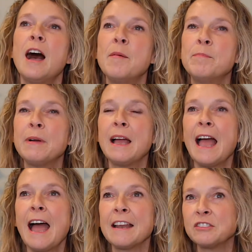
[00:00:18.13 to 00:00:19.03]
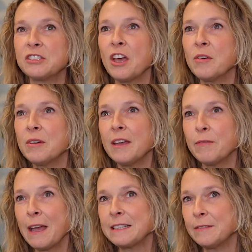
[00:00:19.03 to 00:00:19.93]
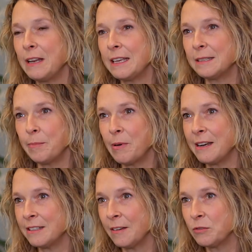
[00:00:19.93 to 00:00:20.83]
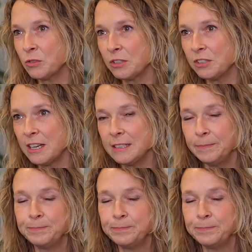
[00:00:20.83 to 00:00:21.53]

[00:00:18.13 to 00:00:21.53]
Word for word: Um, and so effectively it's a brand I've trusted.